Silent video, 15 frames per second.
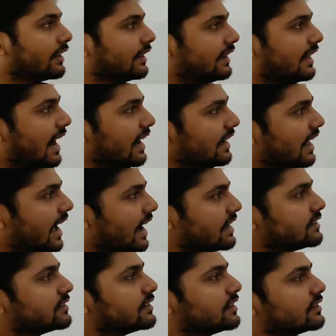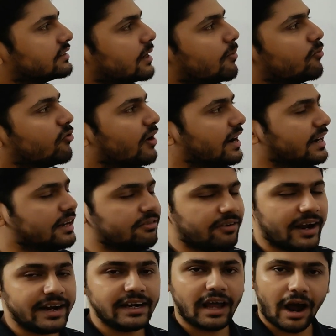that has some
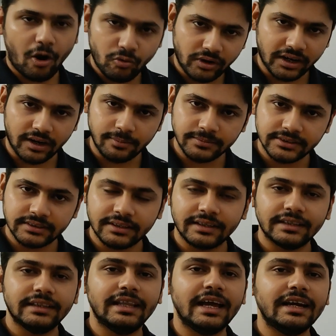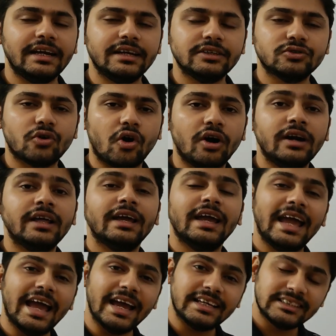well-defined outcomes, then it is called
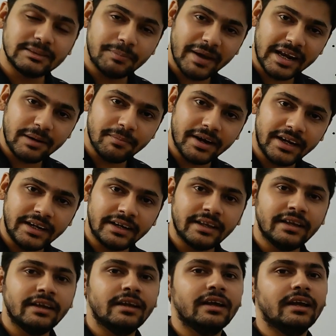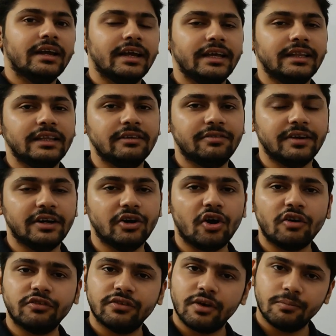experiment in the field
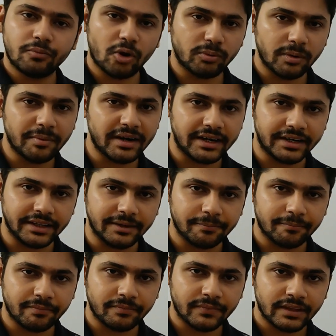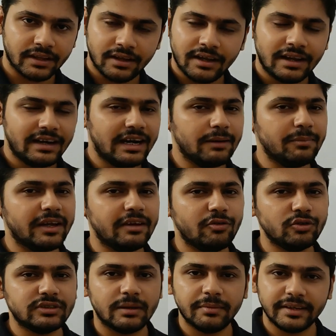of probability. Let me give you
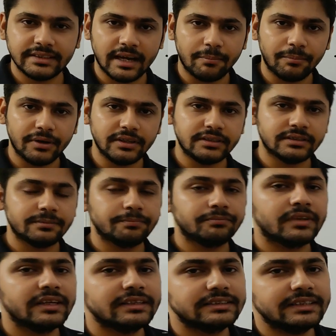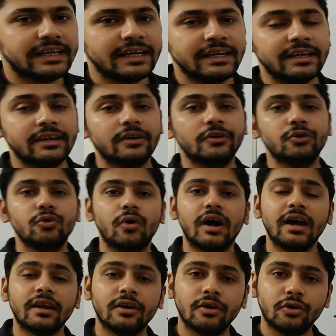some examples. Say you
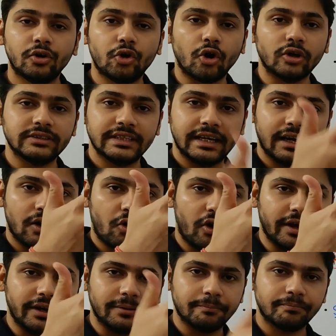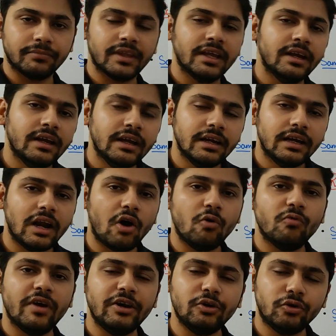are tossing a coin. Now
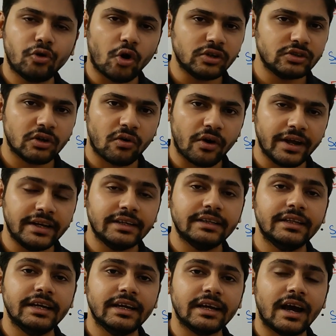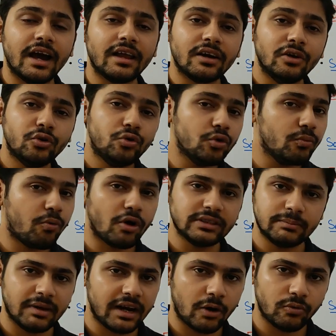when you toss a coin, there are two
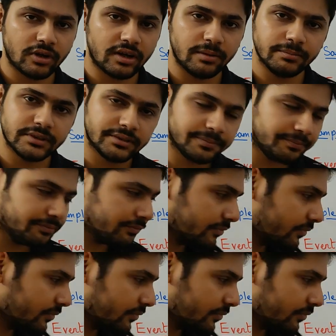possible outcomes.